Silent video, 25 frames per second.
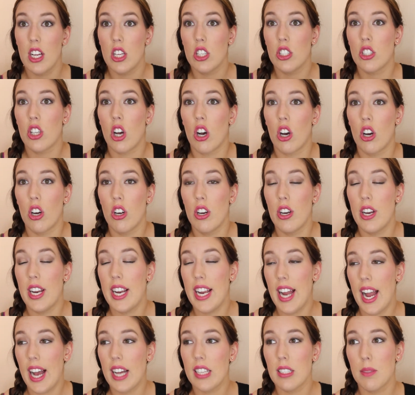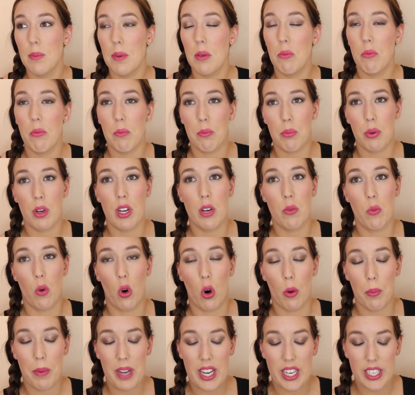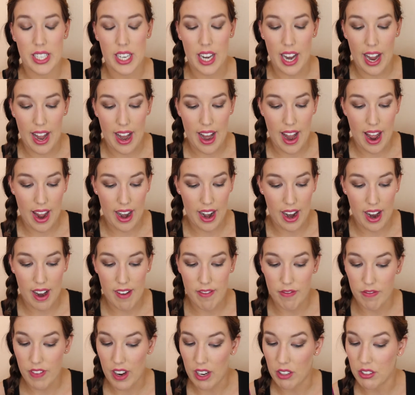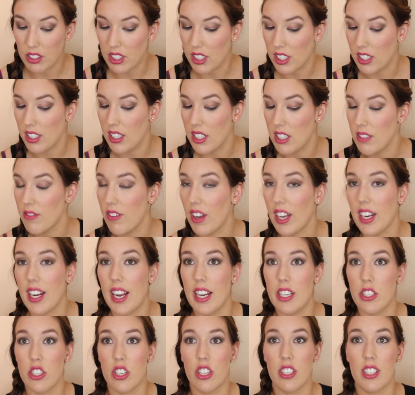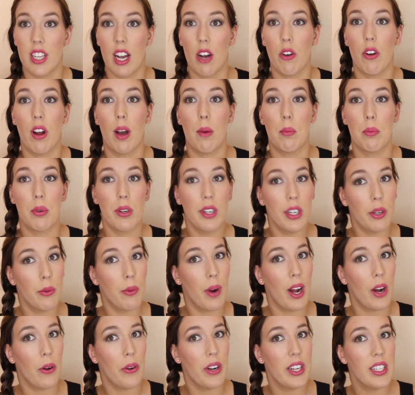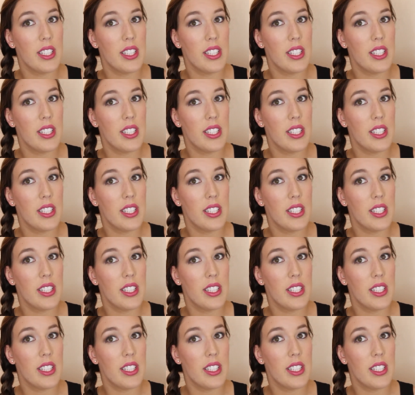So it has been pretty warm here today and I felt that this foundation has held up pretty well.